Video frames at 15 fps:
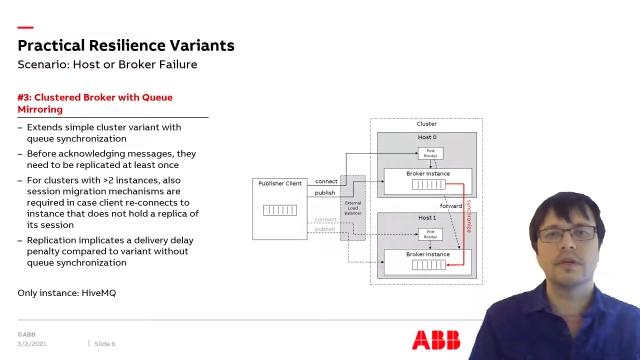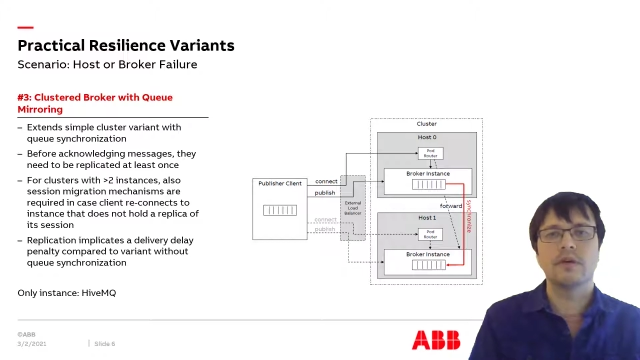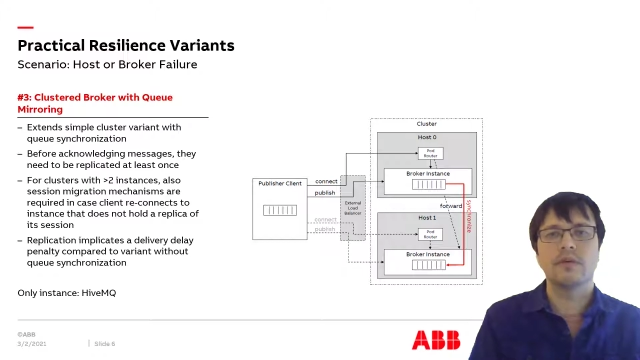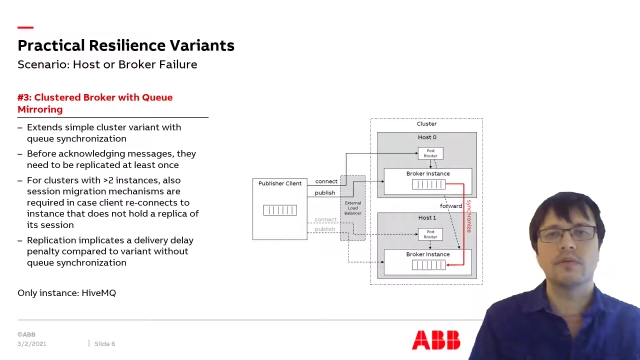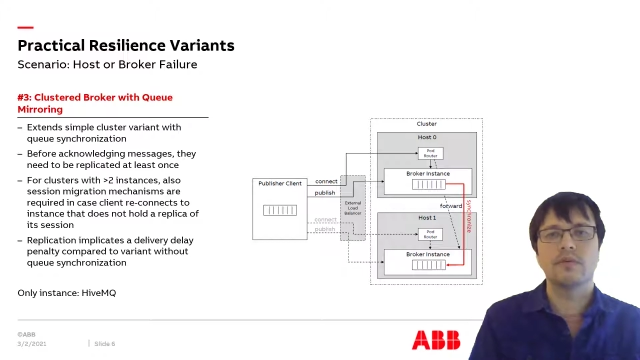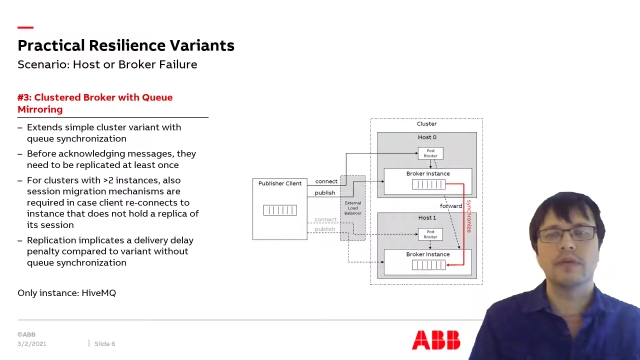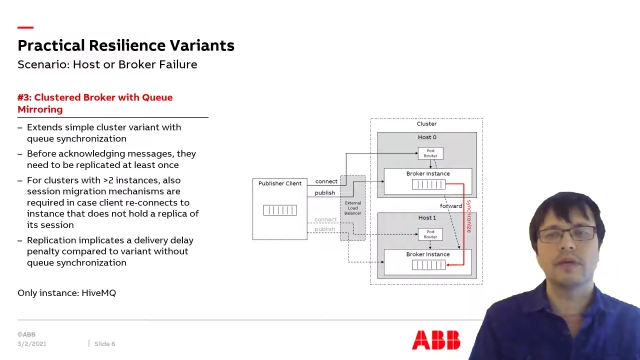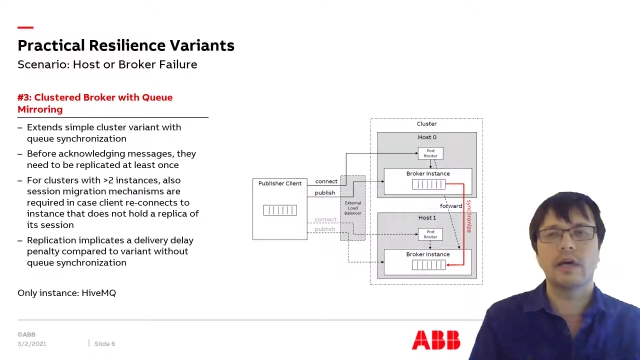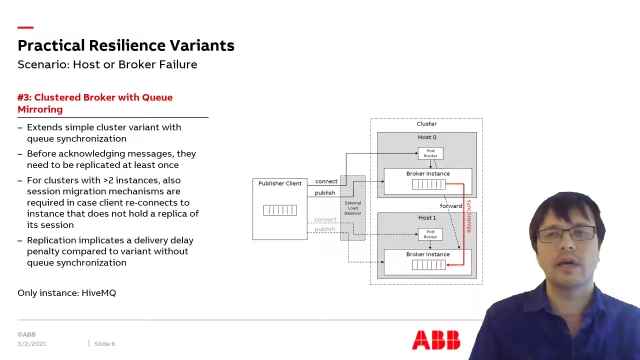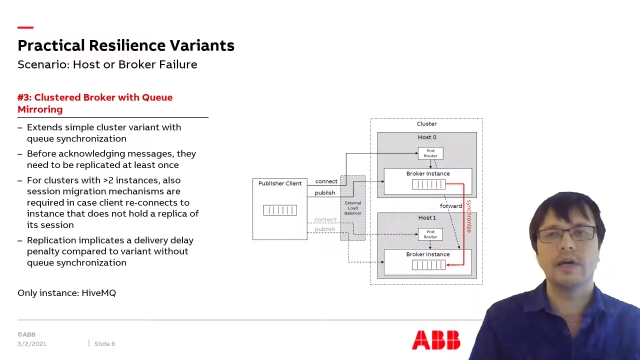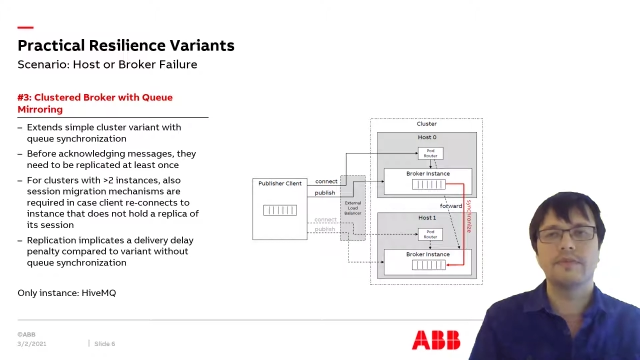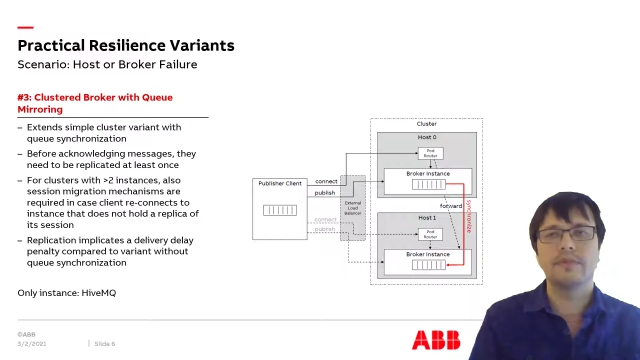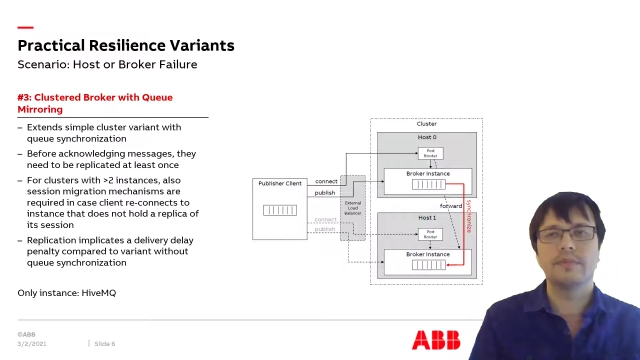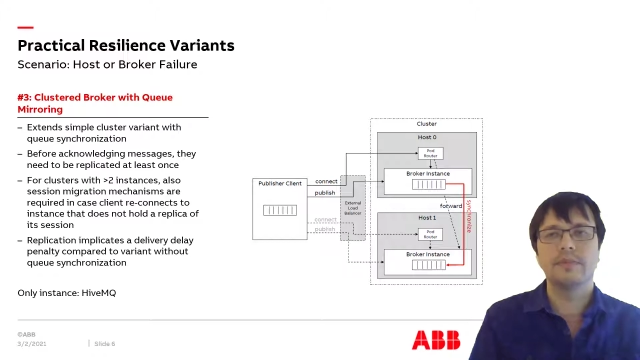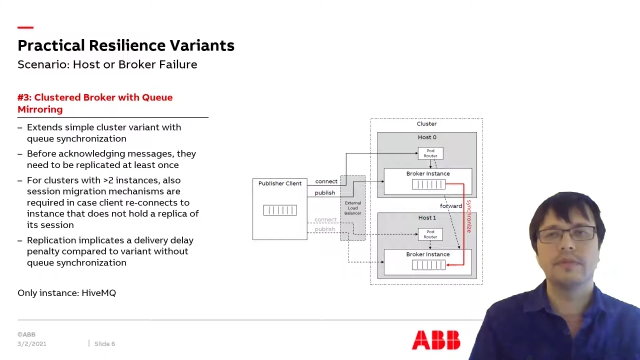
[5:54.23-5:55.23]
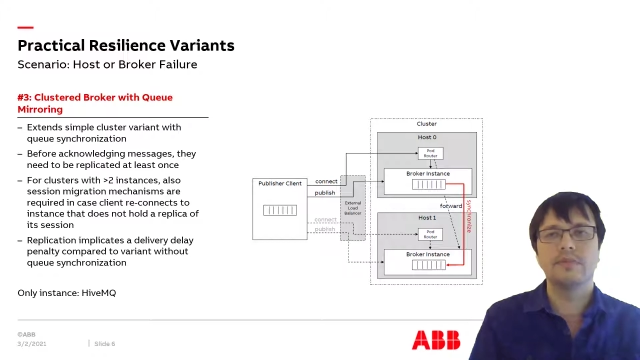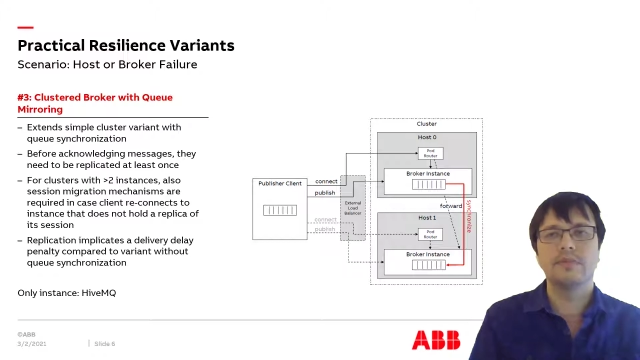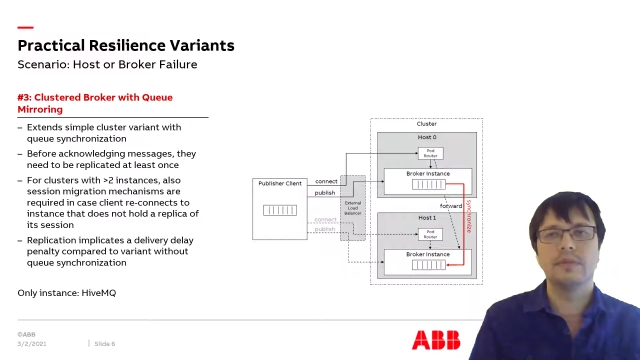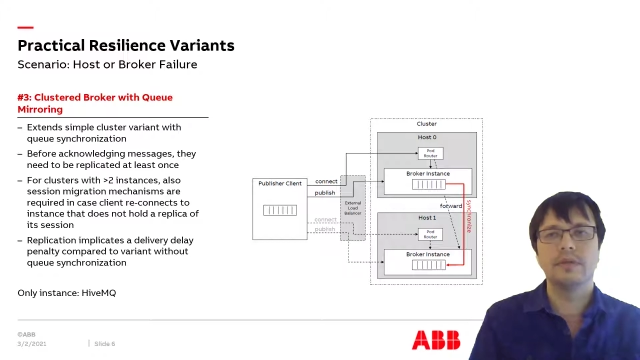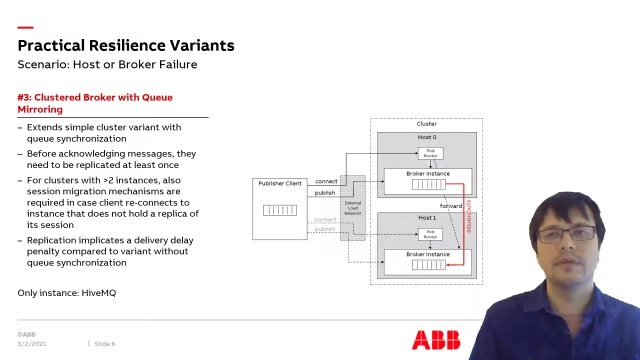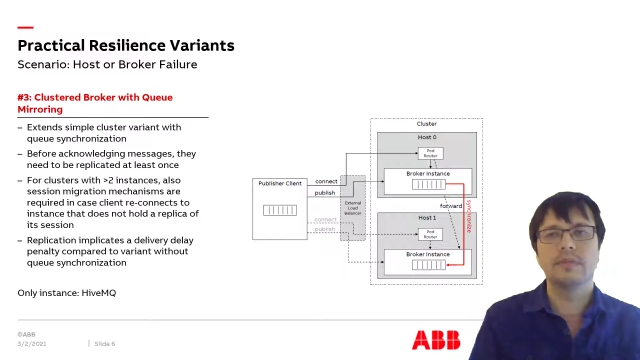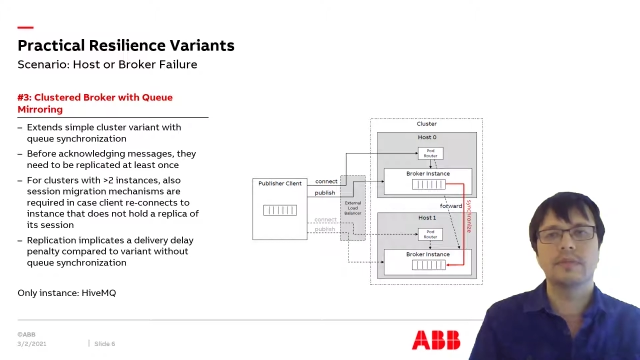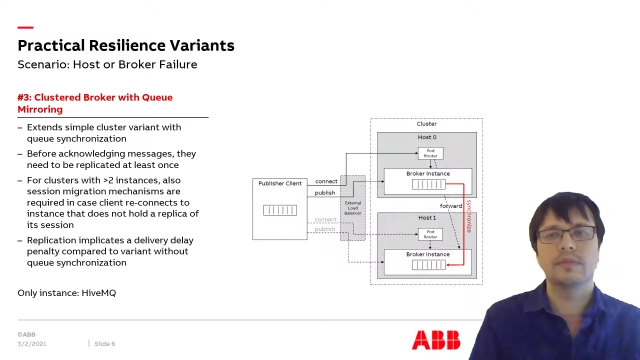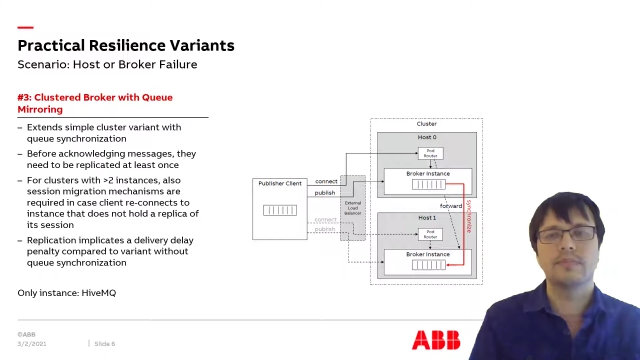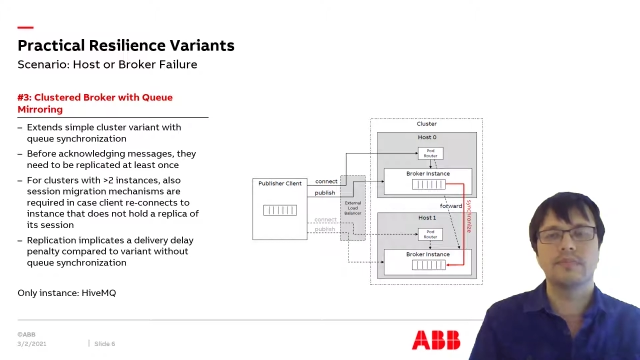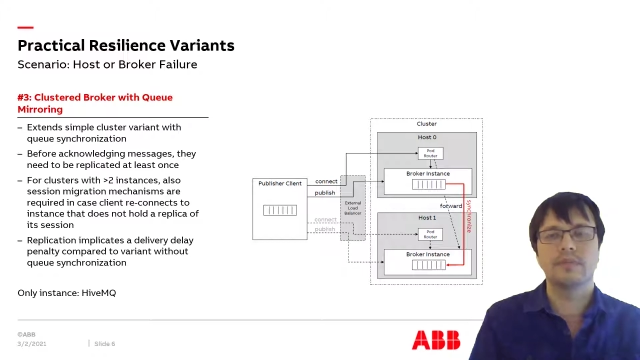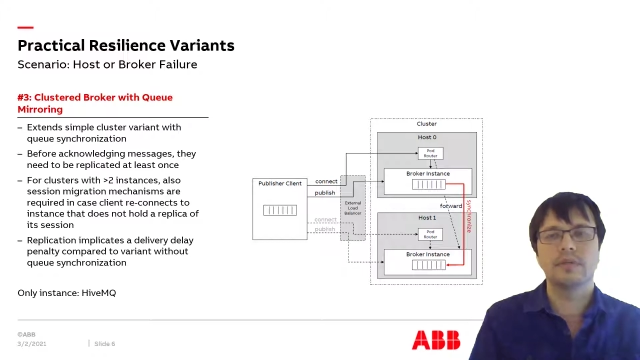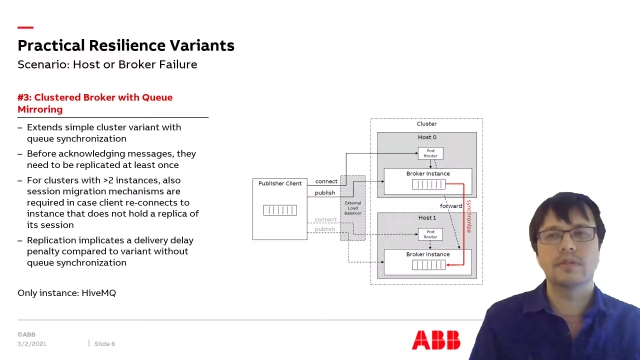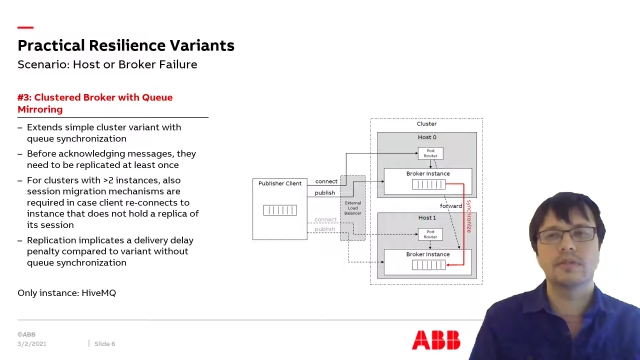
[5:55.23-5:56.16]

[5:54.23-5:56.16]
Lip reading: only HiveMQ supports